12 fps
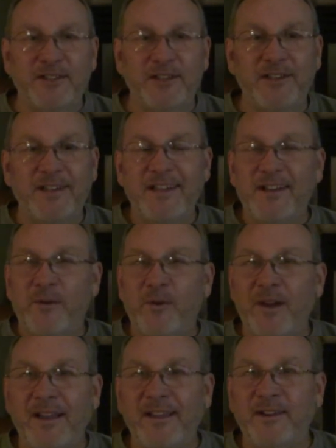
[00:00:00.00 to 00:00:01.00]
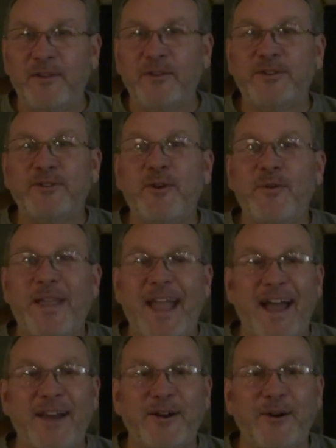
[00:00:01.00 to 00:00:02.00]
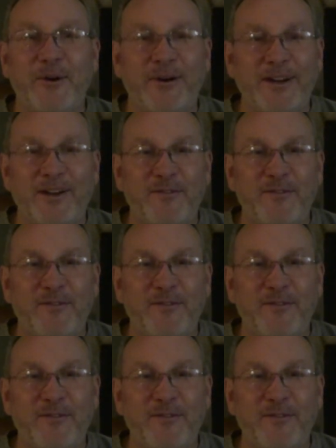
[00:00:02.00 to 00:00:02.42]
Can, you know, there's no category